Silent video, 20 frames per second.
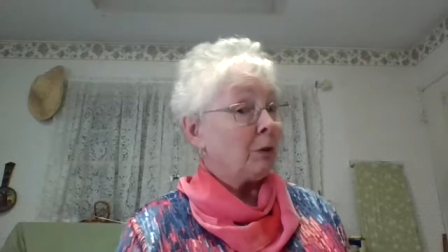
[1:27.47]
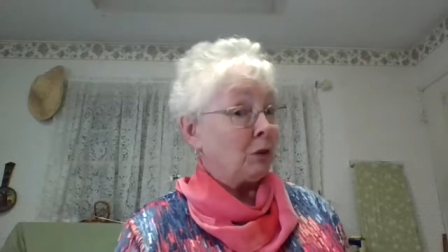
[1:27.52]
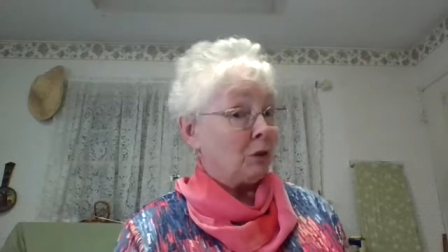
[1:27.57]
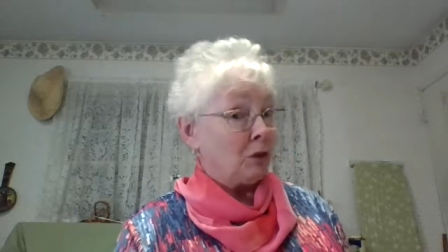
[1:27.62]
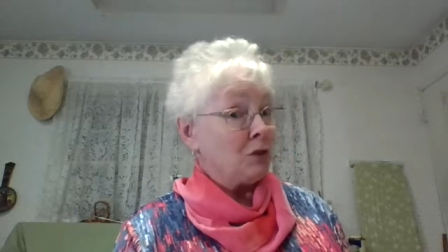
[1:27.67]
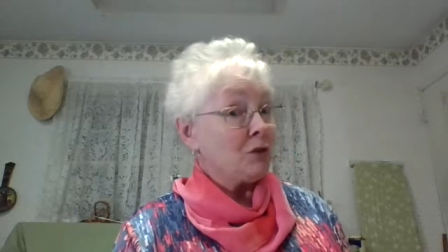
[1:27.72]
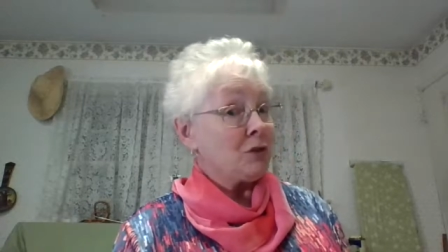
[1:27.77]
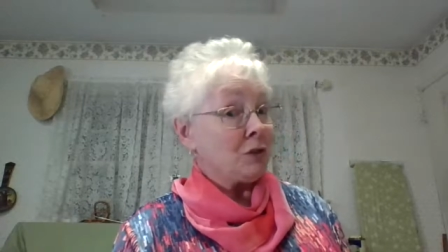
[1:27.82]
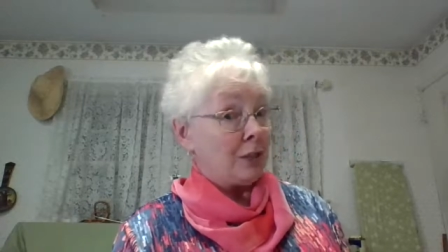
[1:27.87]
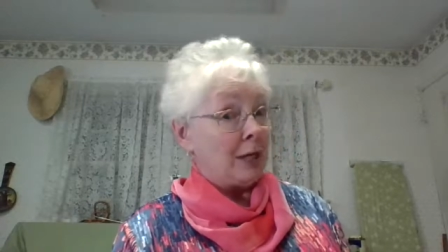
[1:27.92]

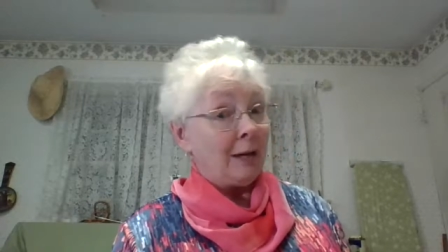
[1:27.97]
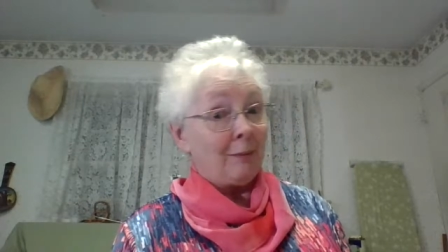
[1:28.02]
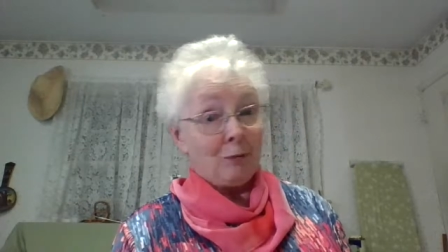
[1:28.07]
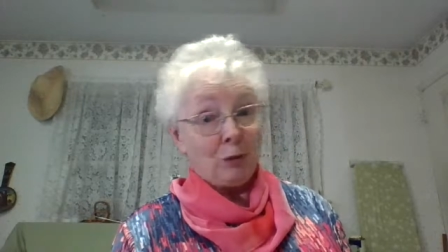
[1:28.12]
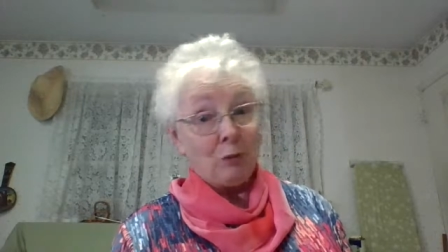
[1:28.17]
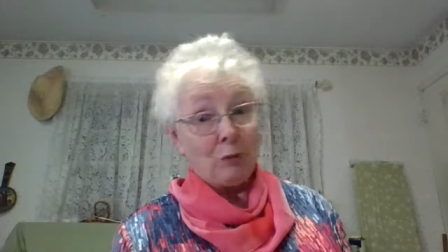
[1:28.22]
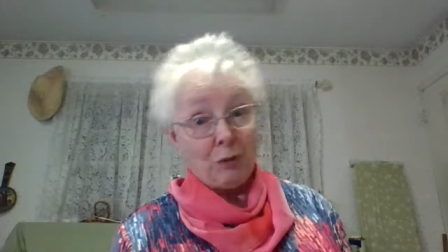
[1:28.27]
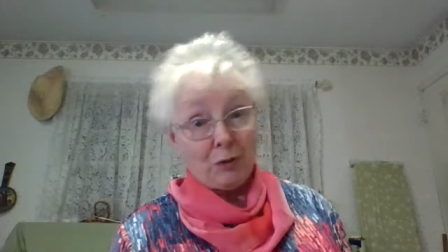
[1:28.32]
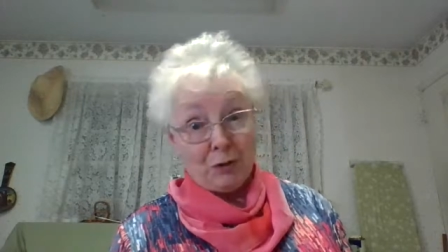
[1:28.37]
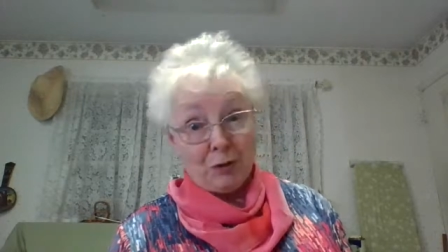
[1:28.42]
But this time
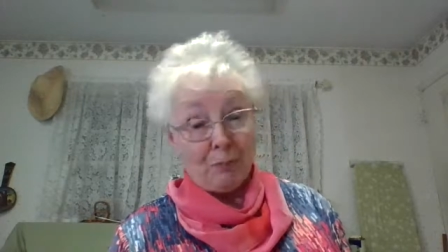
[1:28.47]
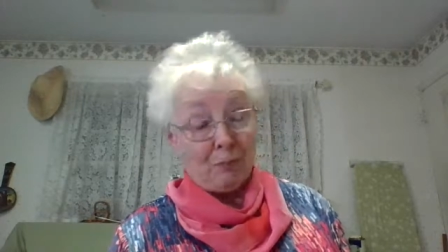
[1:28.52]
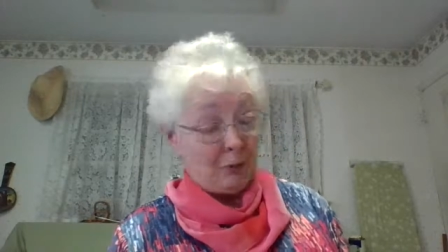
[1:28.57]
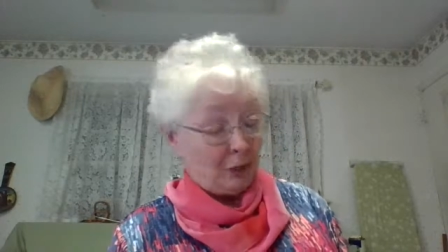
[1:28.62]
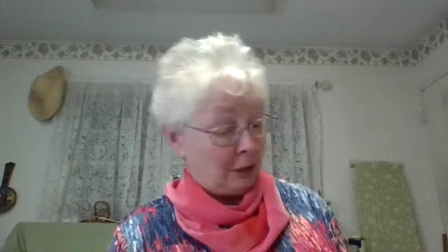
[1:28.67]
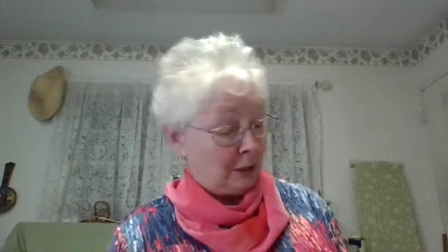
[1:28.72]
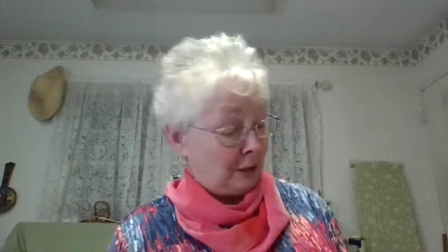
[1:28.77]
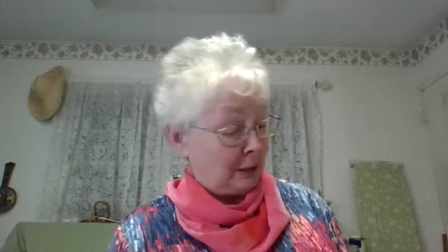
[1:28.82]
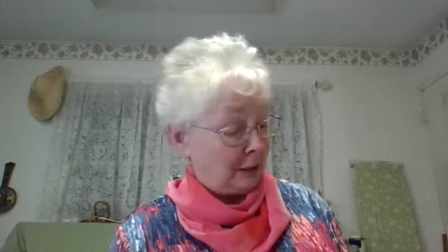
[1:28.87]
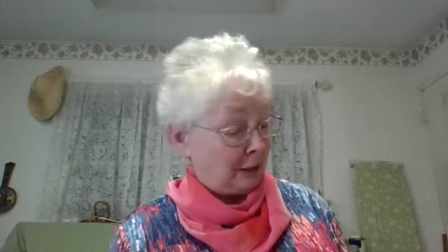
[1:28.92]
there was
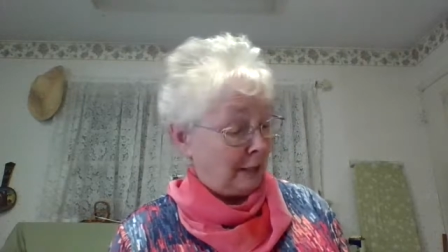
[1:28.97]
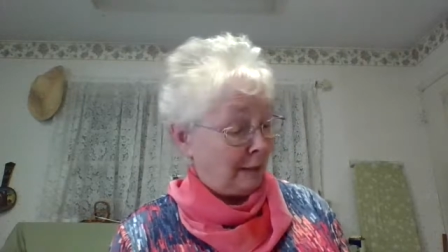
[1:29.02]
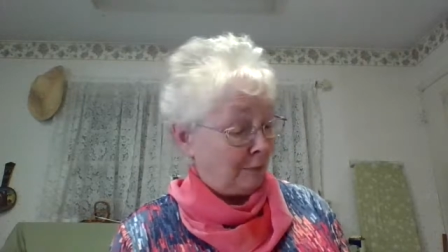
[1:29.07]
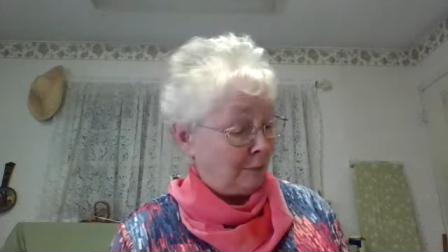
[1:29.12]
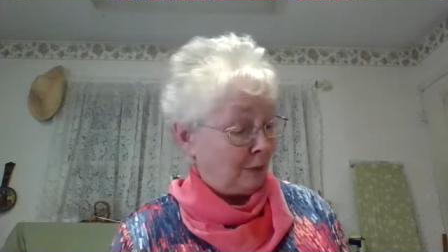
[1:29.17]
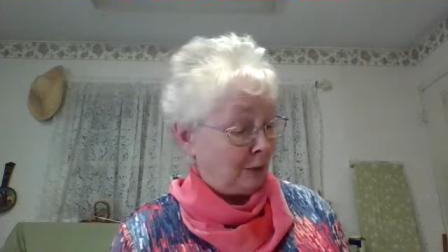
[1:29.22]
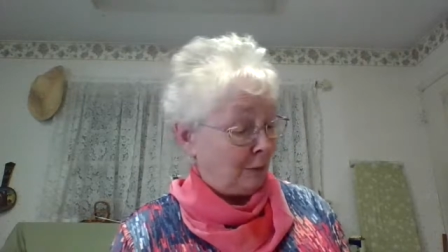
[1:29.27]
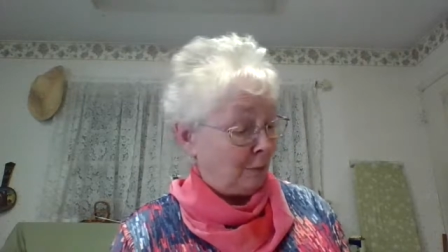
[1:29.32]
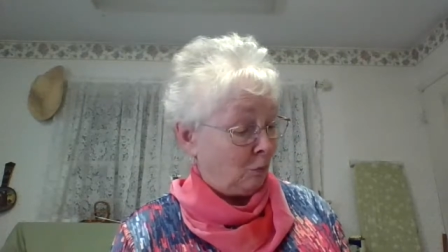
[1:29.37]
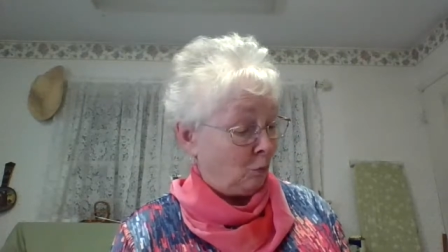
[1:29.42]
something that
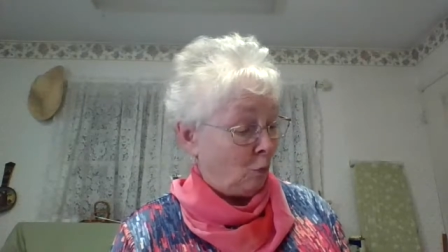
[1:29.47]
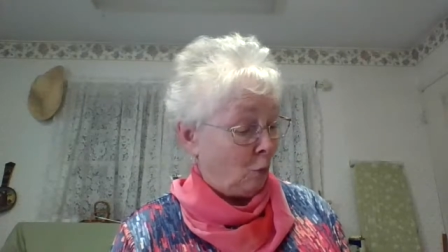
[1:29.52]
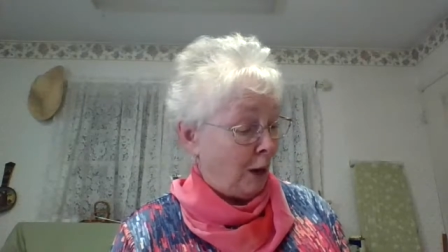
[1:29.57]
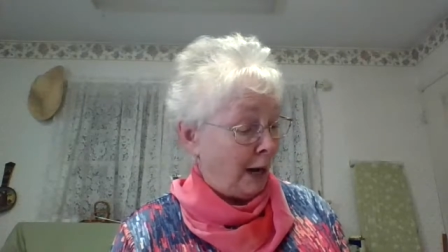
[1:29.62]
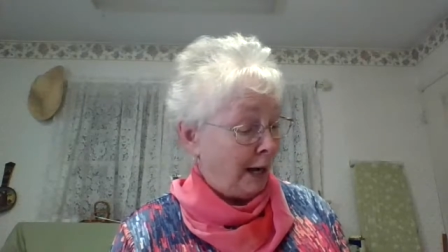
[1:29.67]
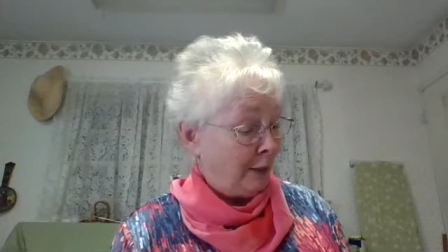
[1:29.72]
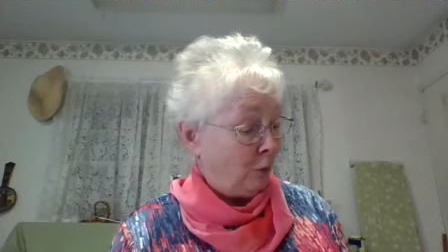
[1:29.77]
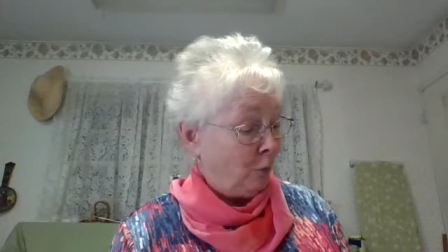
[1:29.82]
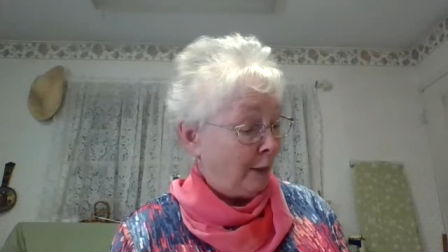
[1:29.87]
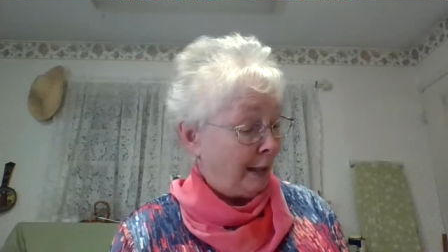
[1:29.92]
kept them
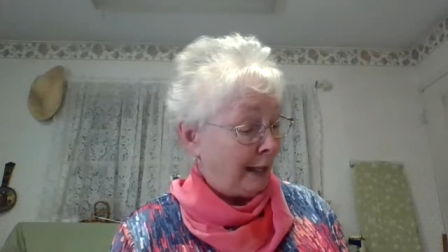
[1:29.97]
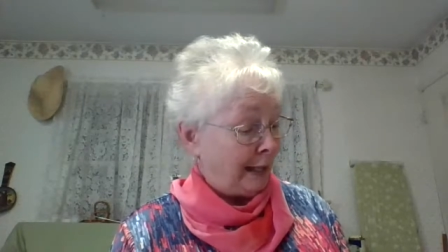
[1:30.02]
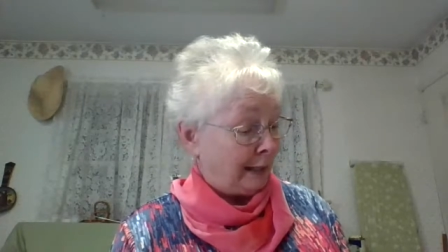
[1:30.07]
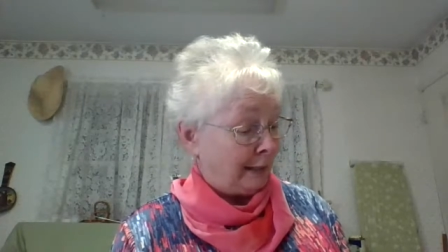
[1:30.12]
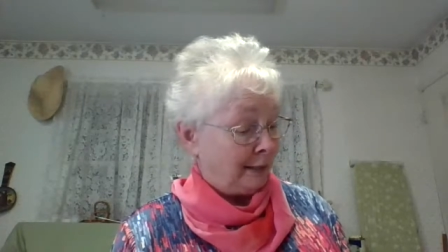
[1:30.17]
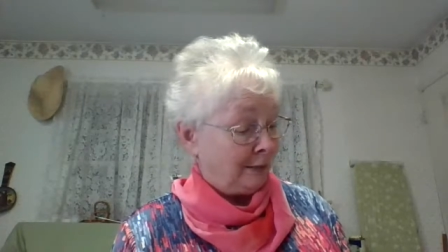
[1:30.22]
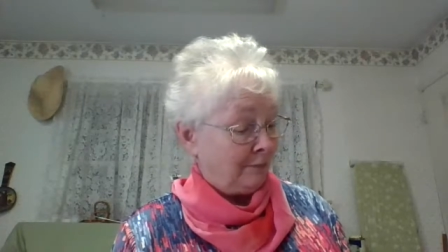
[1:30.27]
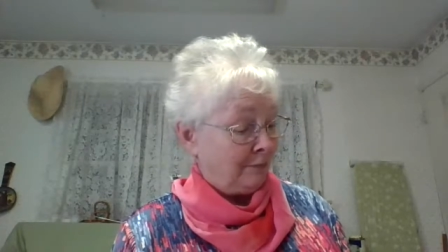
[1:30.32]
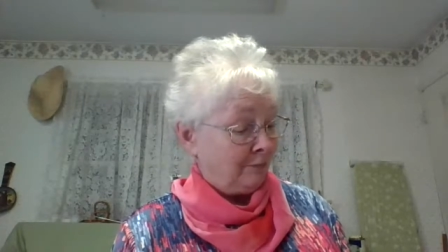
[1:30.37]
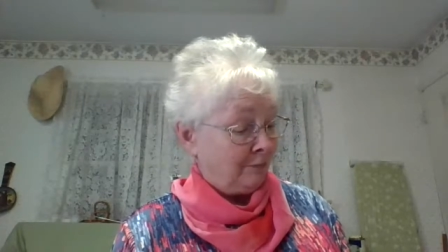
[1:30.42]
wide
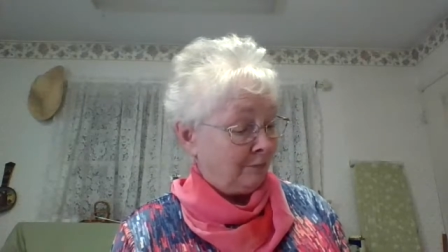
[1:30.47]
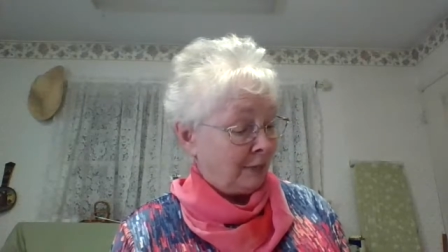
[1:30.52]
awake.